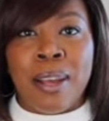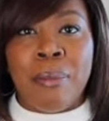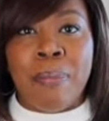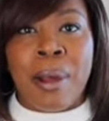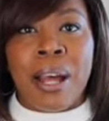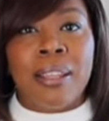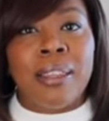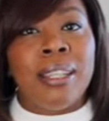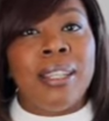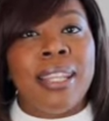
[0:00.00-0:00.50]

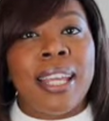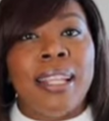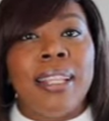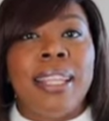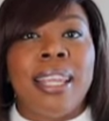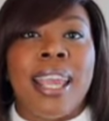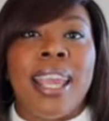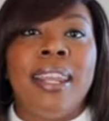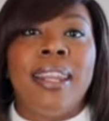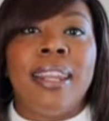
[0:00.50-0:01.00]
about The
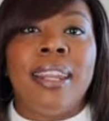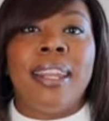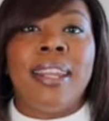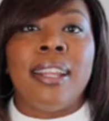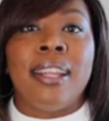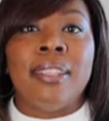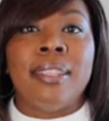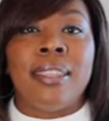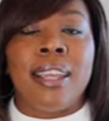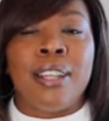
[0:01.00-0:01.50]
Daily
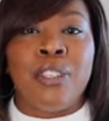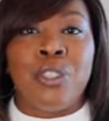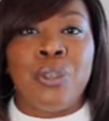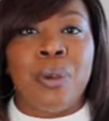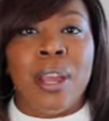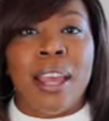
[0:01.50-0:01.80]
Edited is that you